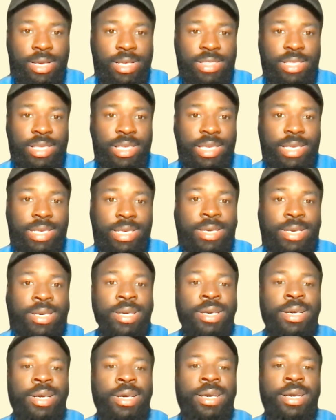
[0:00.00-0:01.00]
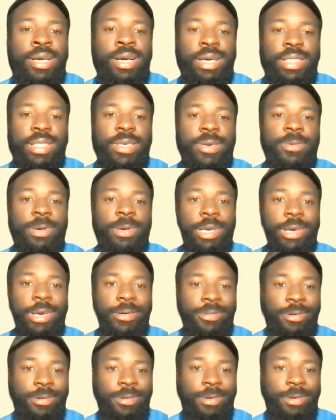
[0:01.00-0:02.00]
think we gotta
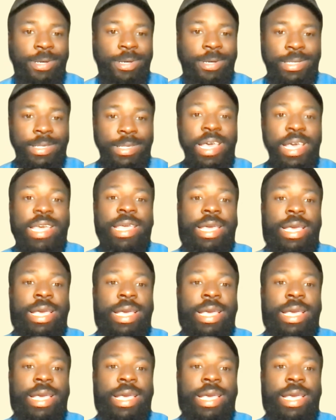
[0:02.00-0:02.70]
focus on that guy.